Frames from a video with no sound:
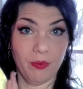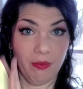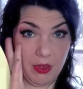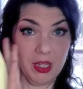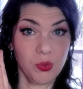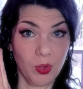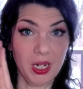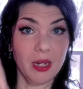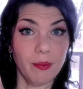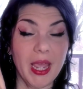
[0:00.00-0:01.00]
this one
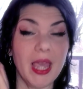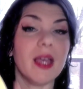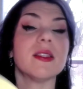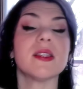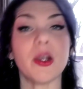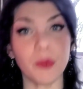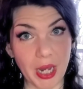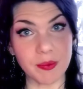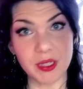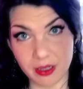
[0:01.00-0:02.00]
in my hands, and I
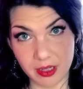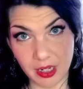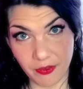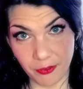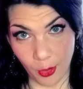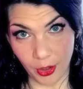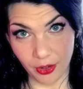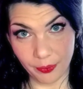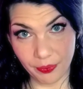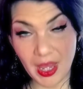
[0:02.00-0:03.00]
wrapped it in tin foil.
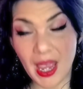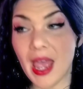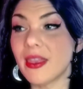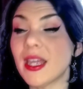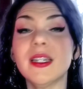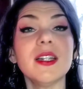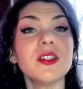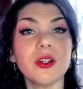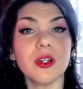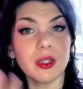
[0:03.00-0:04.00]
Then I
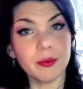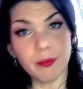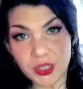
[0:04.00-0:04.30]
took, much